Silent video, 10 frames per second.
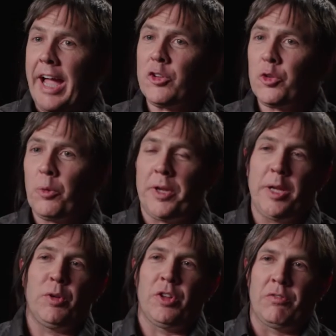actual
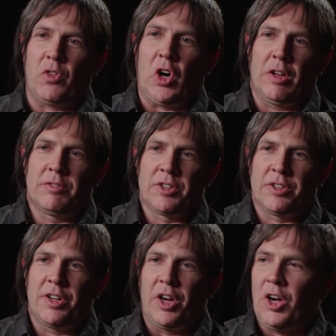people involved
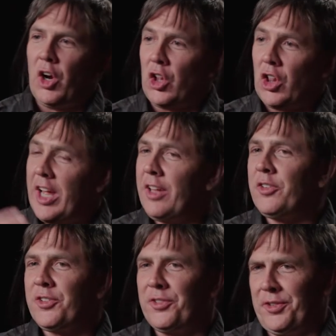are
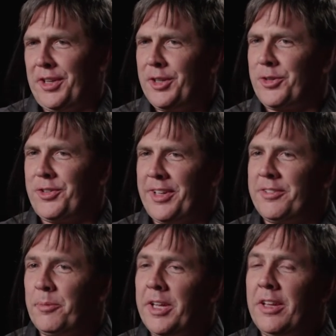less interesting
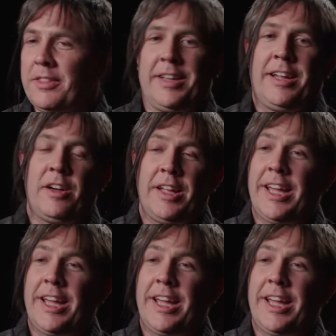to me than